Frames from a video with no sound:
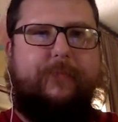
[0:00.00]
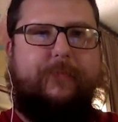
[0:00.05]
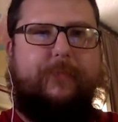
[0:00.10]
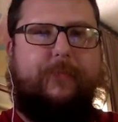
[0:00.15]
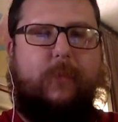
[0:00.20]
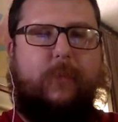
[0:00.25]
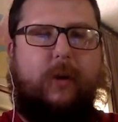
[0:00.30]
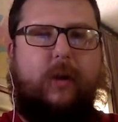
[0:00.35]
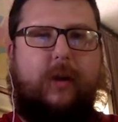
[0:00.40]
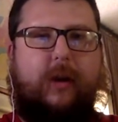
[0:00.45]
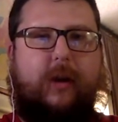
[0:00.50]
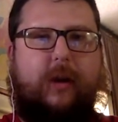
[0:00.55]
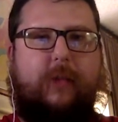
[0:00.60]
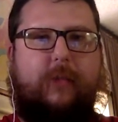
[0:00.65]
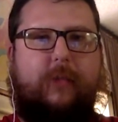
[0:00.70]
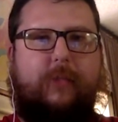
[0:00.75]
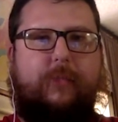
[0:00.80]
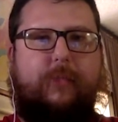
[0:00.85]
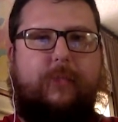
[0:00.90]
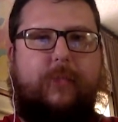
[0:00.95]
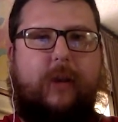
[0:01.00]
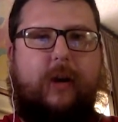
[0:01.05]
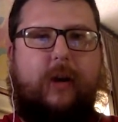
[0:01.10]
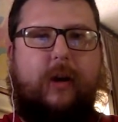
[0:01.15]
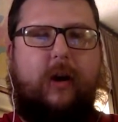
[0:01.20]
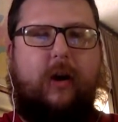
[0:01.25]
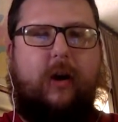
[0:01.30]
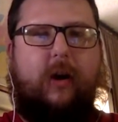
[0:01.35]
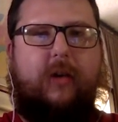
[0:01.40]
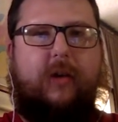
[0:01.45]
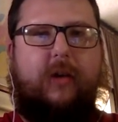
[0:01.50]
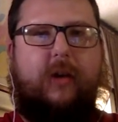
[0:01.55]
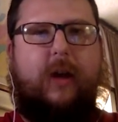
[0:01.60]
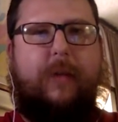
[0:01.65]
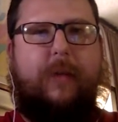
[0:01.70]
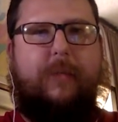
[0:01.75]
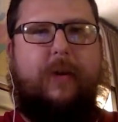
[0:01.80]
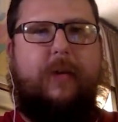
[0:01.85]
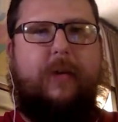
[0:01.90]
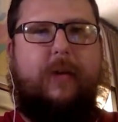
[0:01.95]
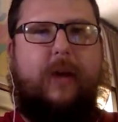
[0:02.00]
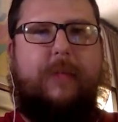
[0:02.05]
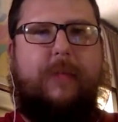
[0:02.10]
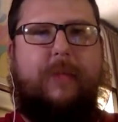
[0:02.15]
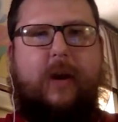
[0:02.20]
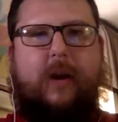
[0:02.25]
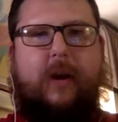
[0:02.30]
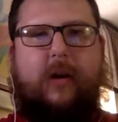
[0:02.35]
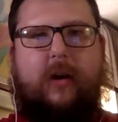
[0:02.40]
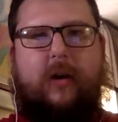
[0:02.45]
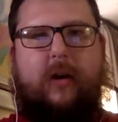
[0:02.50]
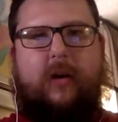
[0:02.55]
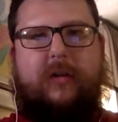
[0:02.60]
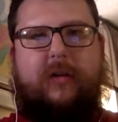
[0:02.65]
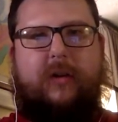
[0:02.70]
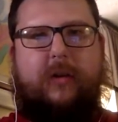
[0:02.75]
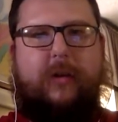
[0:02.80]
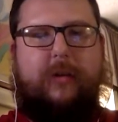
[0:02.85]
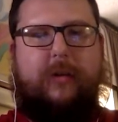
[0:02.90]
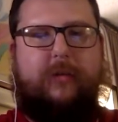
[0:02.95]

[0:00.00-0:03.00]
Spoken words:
really encouraging. I've been encouraging,